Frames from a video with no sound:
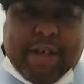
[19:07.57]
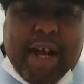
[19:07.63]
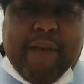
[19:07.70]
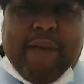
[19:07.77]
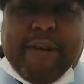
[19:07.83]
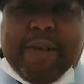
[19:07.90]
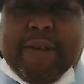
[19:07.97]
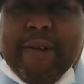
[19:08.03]

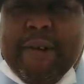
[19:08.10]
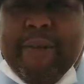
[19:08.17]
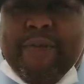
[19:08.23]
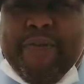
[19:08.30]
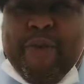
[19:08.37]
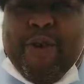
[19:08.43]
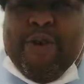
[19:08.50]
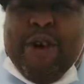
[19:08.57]
Zavis?
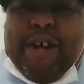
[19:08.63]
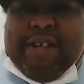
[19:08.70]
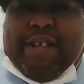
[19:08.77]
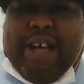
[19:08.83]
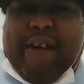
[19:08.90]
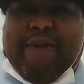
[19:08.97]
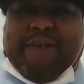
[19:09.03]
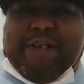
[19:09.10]
Where you at,
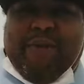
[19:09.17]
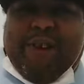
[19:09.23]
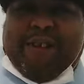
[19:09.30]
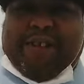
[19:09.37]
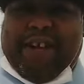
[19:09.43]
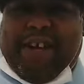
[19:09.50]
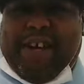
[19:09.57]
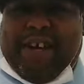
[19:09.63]
Zavis? I want a
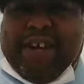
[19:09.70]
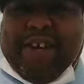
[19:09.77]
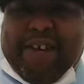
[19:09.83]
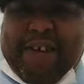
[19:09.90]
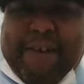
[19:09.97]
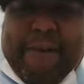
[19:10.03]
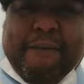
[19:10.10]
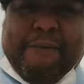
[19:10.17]
ticket.
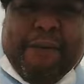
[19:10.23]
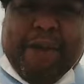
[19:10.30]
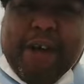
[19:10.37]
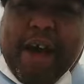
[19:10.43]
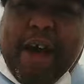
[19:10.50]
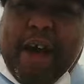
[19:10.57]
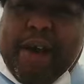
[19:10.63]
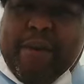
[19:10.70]

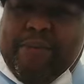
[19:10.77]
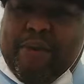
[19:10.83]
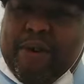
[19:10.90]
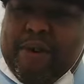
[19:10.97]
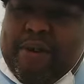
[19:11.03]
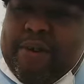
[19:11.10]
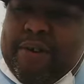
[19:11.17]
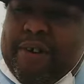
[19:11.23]
Yeah, right, bro.